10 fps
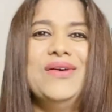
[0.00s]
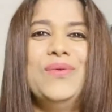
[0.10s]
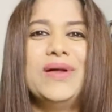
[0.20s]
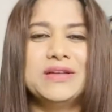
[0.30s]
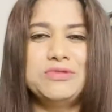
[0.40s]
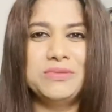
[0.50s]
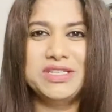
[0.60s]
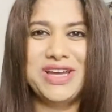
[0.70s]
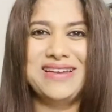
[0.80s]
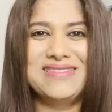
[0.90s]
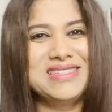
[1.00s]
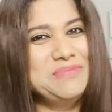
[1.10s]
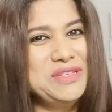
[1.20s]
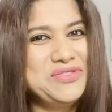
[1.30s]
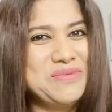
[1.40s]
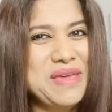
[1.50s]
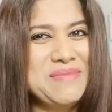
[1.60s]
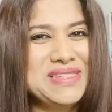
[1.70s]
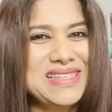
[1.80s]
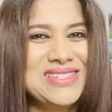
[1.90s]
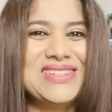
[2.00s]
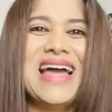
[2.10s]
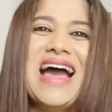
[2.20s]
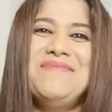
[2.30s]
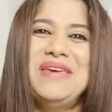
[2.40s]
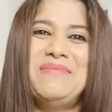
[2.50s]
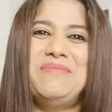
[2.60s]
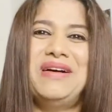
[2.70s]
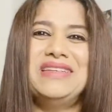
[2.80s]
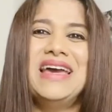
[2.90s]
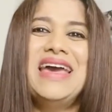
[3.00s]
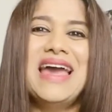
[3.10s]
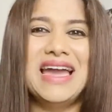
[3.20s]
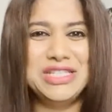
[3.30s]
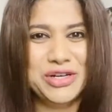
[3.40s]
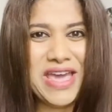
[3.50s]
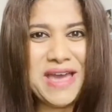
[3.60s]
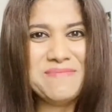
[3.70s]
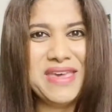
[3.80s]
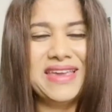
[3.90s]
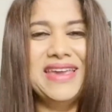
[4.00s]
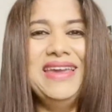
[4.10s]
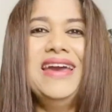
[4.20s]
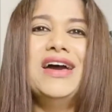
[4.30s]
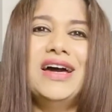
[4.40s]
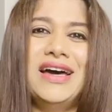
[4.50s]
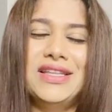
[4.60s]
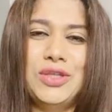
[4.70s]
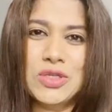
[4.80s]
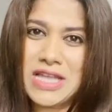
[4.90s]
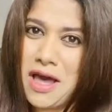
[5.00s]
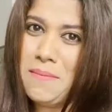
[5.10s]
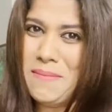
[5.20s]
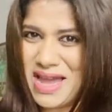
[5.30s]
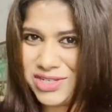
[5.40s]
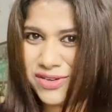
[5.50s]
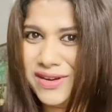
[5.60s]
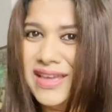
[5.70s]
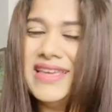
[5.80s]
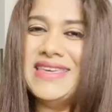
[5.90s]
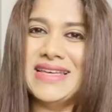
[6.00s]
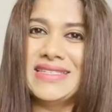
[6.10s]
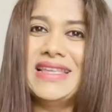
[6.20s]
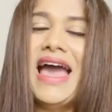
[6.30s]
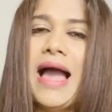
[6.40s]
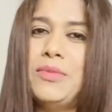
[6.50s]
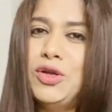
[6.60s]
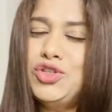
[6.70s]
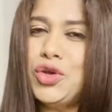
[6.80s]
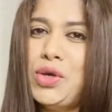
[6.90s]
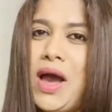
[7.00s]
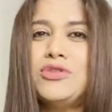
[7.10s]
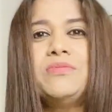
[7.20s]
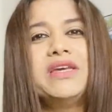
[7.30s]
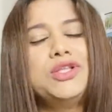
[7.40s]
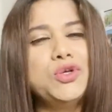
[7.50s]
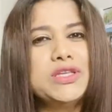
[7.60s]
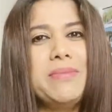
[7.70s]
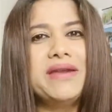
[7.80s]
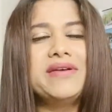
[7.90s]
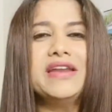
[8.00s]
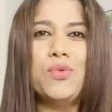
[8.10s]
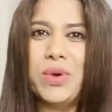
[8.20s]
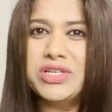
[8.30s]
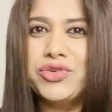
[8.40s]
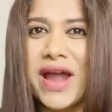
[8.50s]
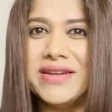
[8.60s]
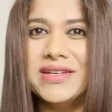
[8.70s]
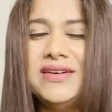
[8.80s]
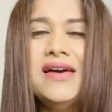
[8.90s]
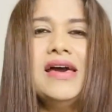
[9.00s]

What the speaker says: Welcome to my channel Recipes from Hema's Kitchen. I'm Hema Bhatt and today I'm making dosa batter. Yes, I'm going to show you how to make the dosa batter in a wet grinder.